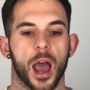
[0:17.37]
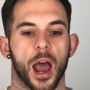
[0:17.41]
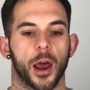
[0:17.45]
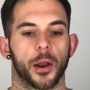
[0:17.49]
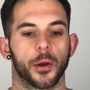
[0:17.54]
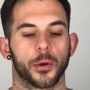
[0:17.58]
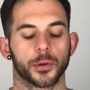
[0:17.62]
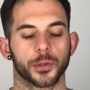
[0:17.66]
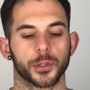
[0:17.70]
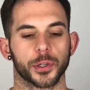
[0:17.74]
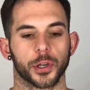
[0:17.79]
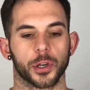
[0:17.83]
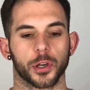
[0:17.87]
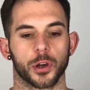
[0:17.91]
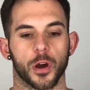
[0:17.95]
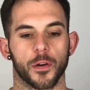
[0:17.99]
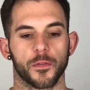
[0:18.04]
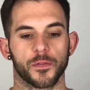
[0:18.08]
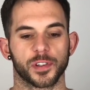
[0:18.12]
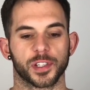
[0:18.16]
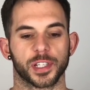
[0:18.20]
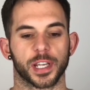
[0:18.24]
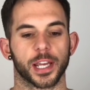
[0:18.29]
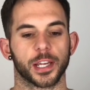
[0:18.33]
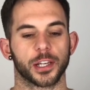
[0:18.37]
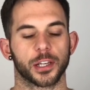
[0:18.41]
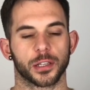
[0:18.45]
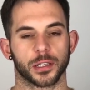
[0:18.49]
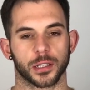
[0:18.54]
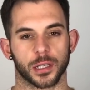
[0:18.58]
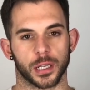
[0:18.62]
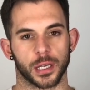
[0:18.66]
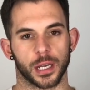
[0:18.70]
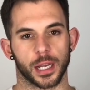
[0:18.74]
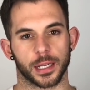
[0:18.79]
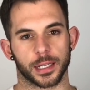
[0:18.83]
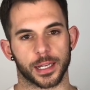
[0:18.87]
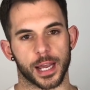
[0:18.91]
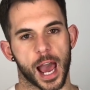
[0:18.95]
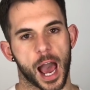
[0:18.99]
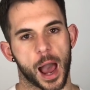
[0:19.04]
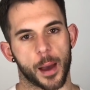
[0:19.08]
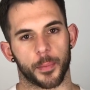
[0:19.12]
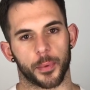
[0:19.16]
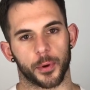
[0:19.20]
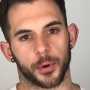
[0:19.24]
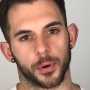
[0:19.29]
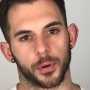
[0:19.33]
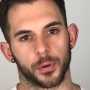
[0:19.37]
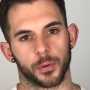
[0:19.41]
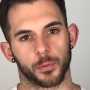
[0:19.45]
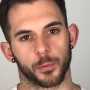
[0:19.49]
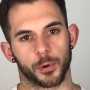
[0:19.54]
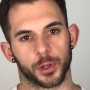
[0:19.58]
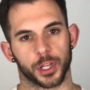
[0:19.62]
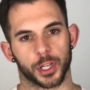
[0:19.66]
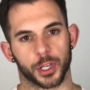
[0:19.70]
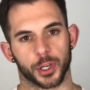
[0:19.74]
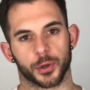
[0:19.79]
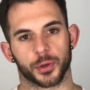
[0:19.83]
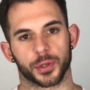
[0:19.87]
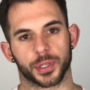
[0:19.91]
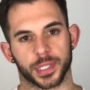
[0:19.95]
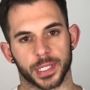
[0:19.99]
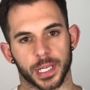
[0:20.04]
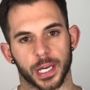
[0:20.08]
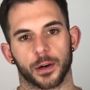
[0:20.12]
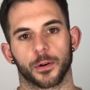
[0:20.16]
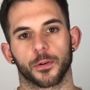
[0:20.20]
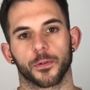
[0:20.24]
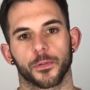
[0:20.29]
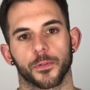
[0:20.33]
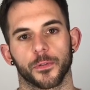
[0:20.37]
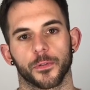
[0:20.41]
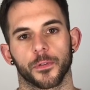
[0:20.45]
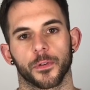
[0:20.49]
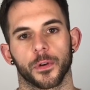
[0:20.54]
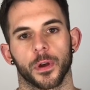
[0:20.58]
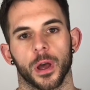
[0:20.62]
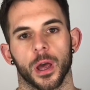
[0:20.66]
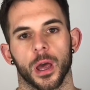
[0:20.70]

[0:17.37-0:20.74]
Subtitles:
and also conversations that need to happen within yourself.